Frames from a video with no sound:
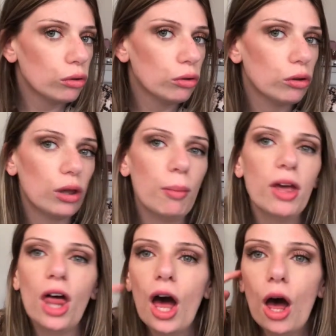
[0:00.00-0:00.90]
to give me
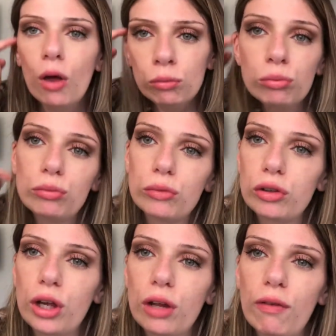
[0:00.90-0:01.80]
that
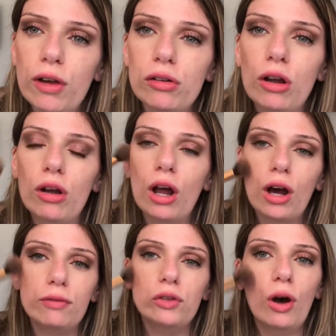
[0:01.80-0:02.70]
skinny face look, like
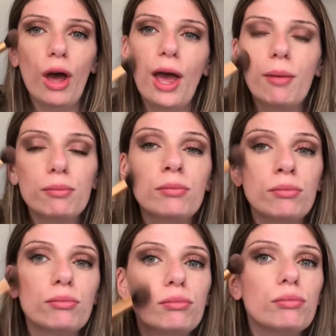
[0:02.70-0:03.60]
I've not ate
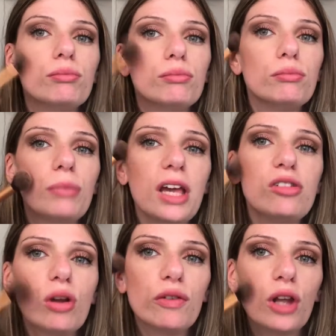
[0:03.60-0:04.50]

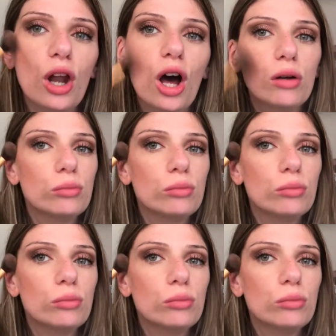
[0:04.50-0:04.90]
Peace off dinner.